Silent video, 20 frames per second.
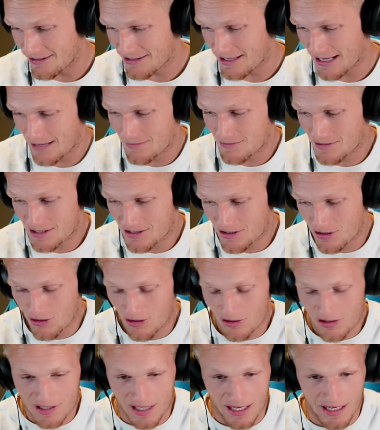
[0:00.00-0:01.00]
game this
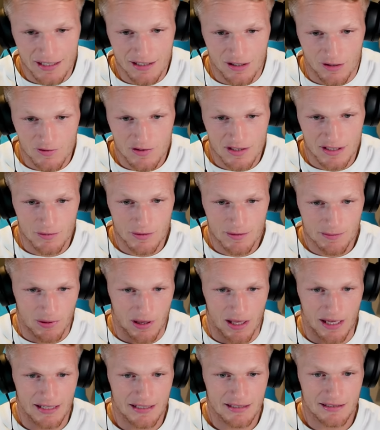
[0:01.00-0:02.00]
Thursday. Obviously, we're
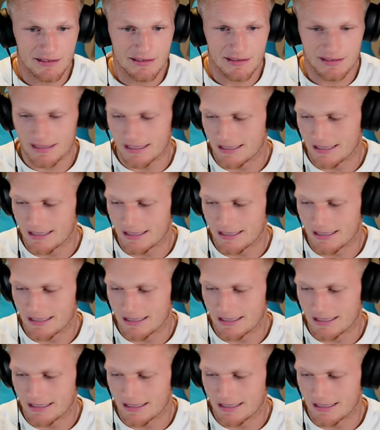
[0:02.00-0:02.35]
playing